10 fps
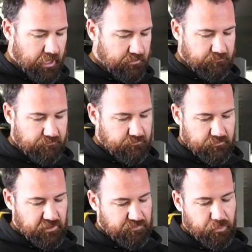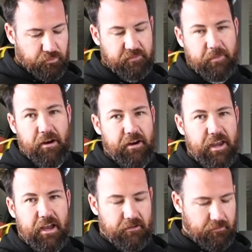It just pulls the bearing
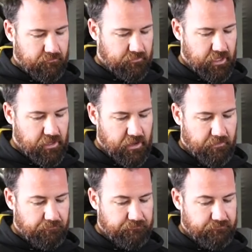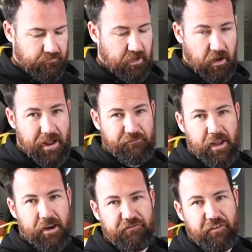out, and I haven't
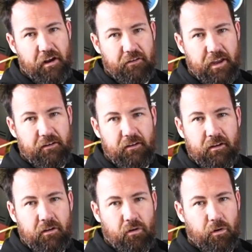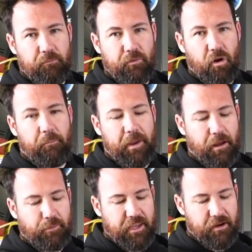had it fail yet. or not be
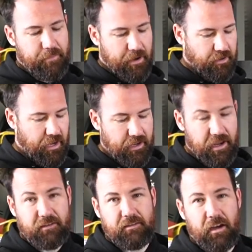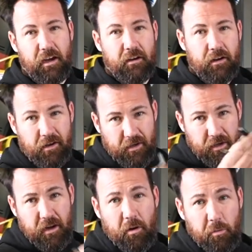able to get a bearing out yet. So
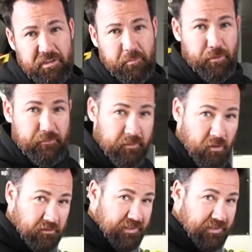watch it prove me wrong